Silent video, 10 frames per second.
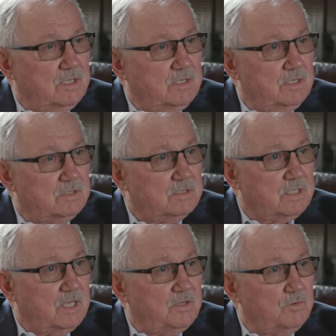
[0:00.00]
deal
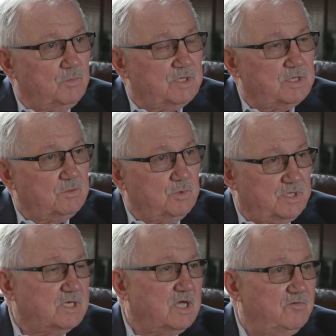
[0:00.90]
together with
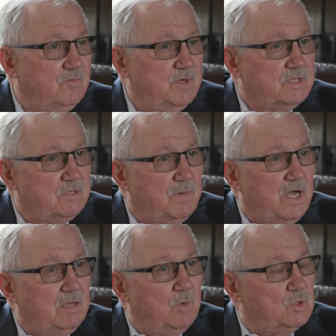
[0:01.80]
the government to
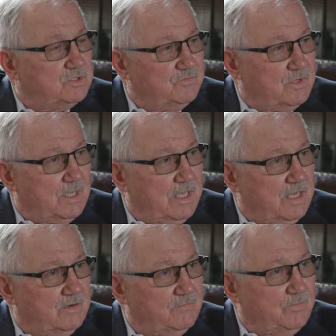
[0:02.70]
buy most of the
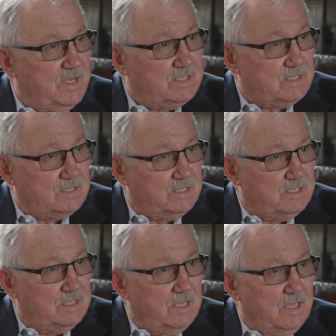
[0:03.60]
land, basically